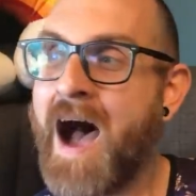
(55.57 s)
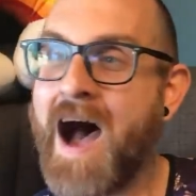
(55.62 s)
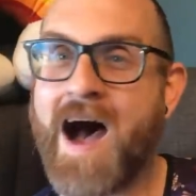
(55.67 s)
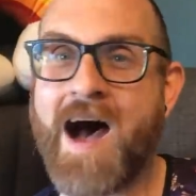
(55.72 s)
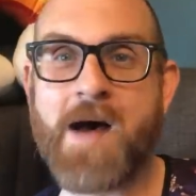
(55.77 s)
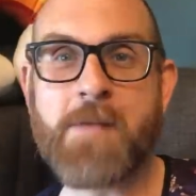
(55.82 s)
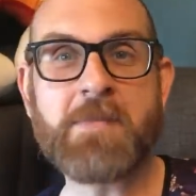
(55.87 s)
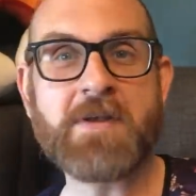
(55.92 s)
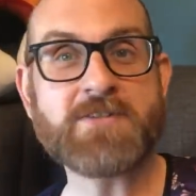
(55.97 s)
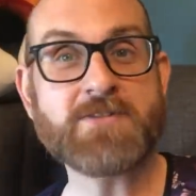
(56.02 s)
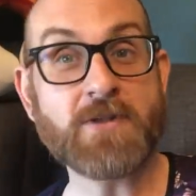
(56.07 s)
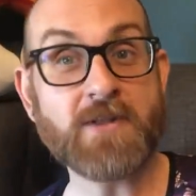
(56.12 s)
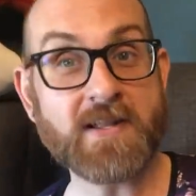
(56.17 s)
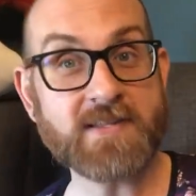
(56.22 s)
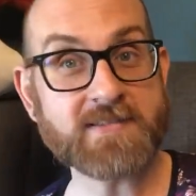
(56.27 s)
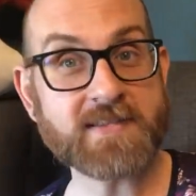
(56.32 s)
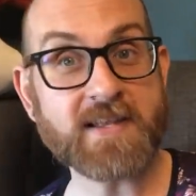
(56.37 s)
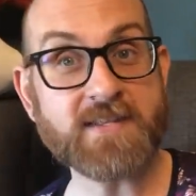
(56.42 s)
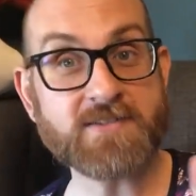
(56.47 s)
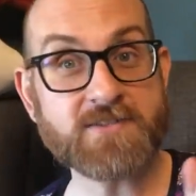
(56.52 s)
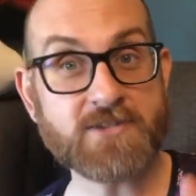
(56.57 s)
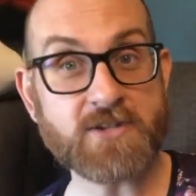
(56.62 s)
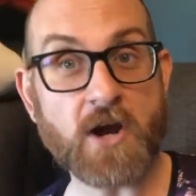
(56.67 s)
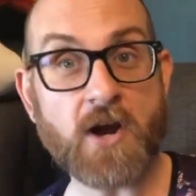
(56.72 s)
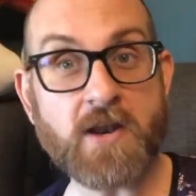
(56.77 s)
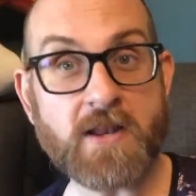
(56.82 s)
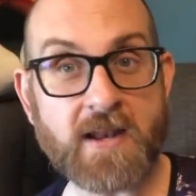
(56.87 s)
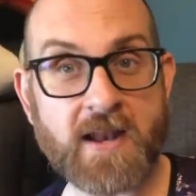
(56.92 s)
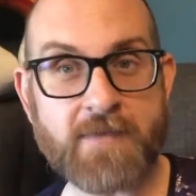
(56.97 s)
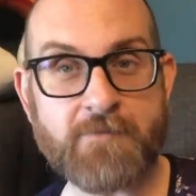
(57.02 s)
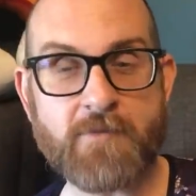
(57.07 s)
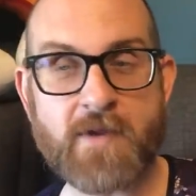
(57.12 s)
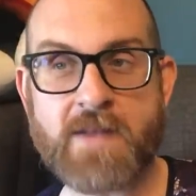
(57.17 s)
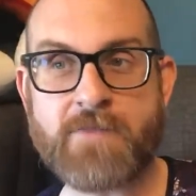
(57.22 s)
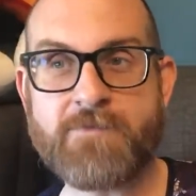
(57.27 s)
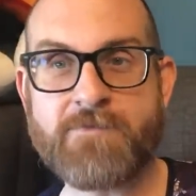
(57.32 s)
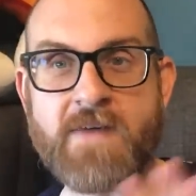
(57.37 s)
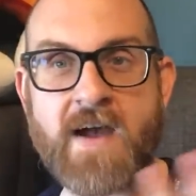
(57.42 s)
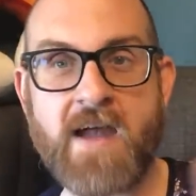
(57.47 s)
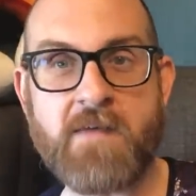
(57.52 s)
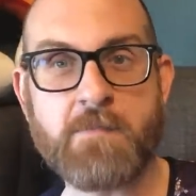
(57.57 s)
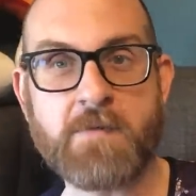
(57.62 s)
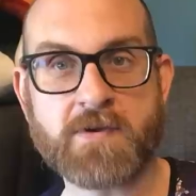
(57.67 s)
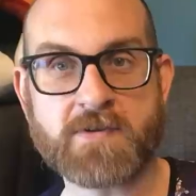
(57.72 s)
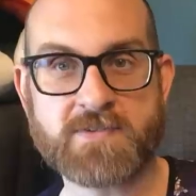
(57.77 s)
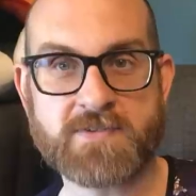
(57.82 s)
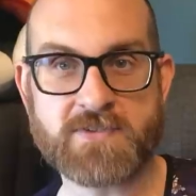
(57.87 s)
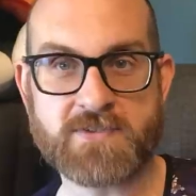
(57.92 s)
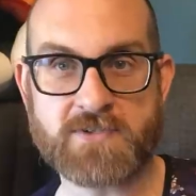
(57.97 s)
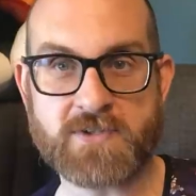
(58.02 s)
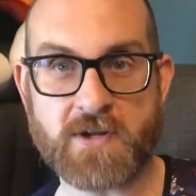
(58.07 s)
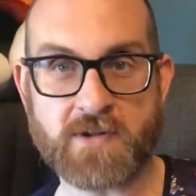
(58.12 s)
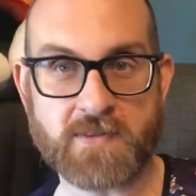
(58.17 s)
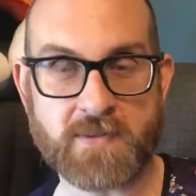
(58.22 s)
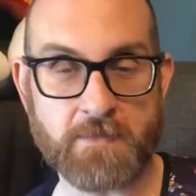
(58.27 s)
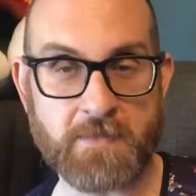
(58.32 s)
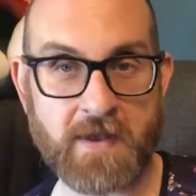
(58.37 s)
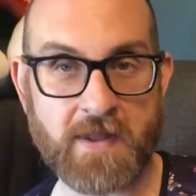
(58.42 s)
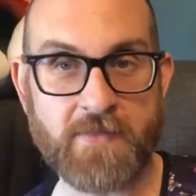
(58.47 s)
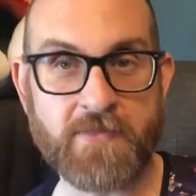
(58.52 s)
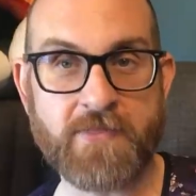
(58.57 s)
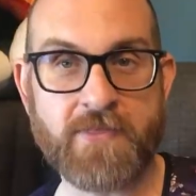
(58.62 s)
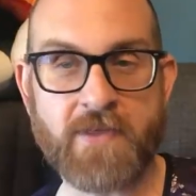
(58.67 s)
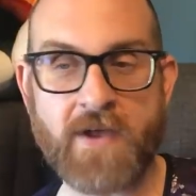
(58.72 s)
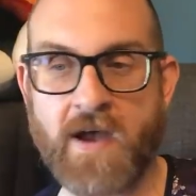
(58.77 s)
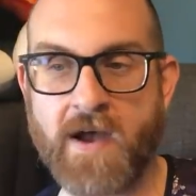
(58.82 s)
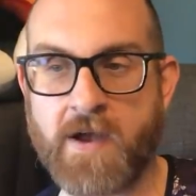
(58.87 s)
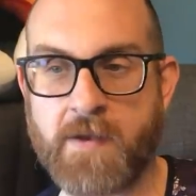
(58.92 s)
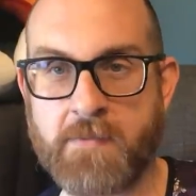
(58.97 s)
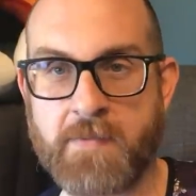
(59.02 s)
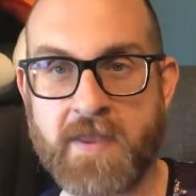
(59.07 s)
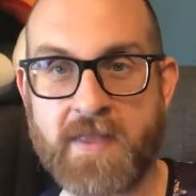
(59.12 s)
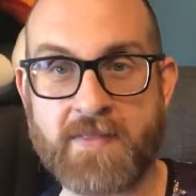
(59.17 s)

Um, so let's get started. I've read five books to start the month um,